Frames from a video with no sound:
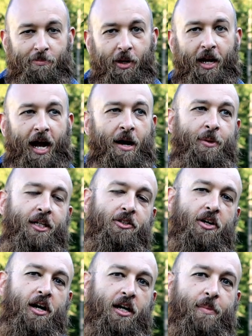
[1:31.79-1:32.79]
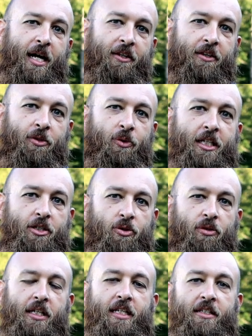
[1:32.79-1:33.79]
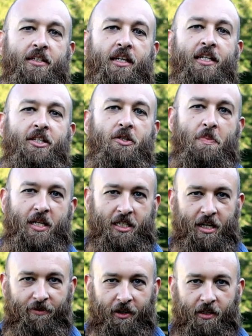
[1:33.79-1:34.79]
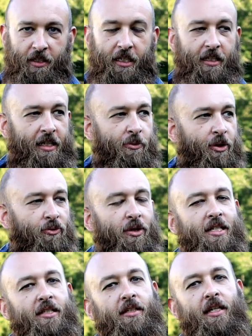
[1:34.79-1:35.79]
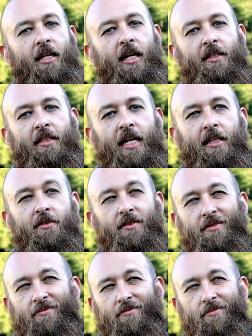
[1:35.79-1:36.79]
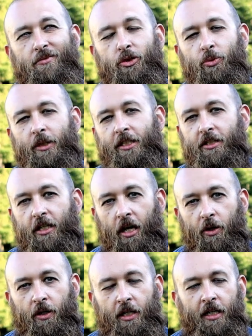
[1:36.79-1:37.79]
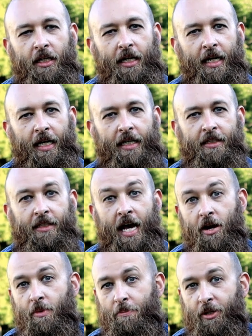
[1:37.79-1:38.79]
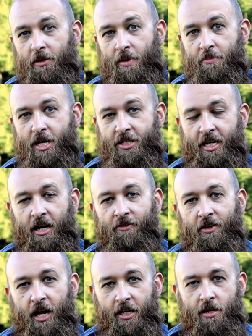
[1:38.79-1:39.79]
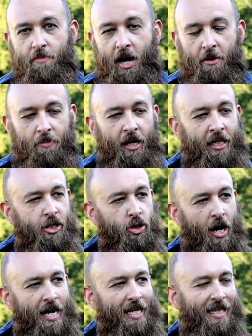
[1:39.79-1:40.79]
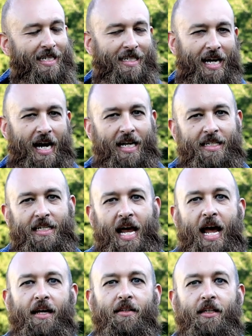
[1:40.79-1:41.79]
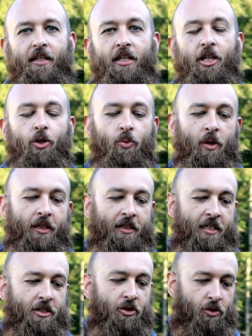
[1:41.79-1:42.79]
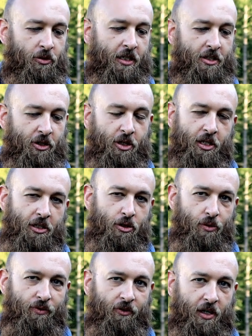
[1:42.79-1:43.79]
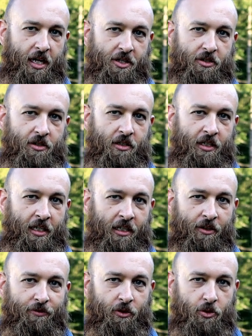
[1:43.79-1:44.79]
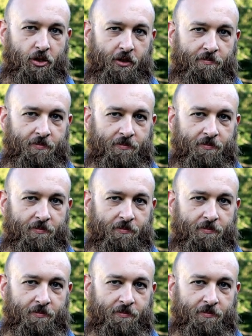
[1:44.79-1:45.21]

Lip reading: But I'm going to talk about 3 trees specifically that we recently cut down 2 weeks ago. And now I'm up here by myself, cutting them up, trying to decide exactly what these trees are going to do for us in the future.